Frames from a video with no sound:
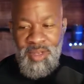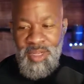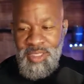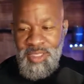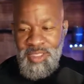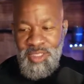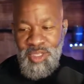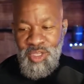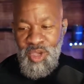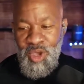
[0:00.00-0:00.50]

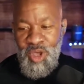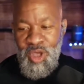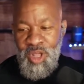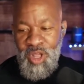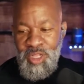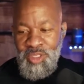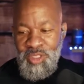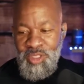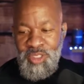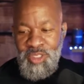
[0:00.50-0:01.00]
Listen,
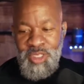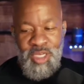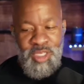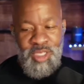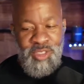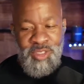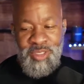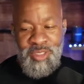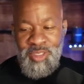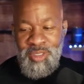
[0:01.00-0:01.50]
y'all,
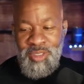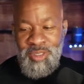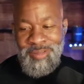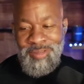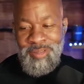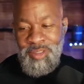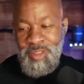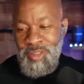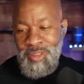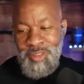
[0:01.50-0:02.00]
just
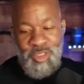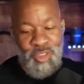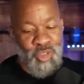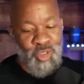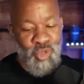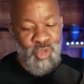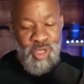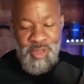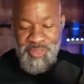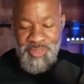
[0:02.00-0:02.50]

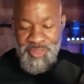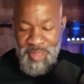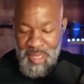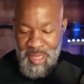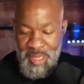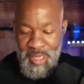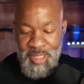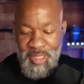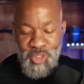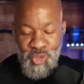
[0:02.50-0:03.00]
do your
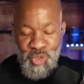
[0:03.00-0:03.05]
thing.